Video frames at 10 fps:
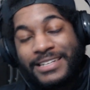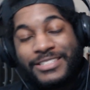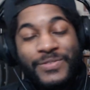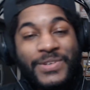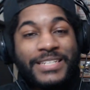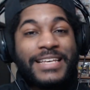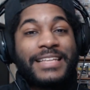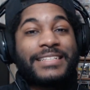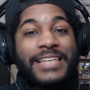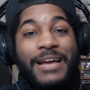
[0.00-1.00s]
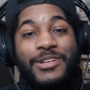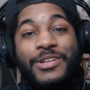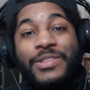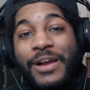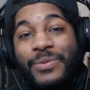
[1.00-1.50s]
So if you could take the time to
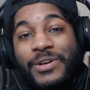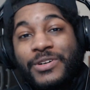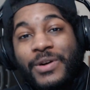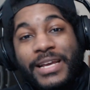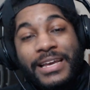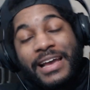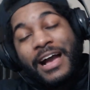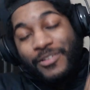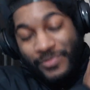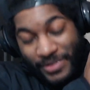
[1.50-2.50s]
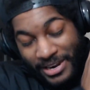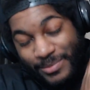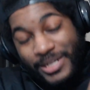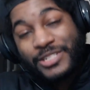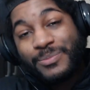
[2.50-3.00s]
do that real quick, I would very
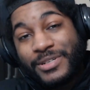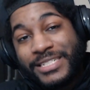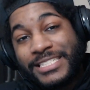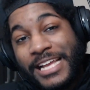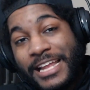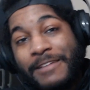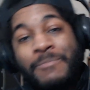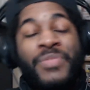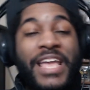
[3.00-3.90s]
much appreciate it.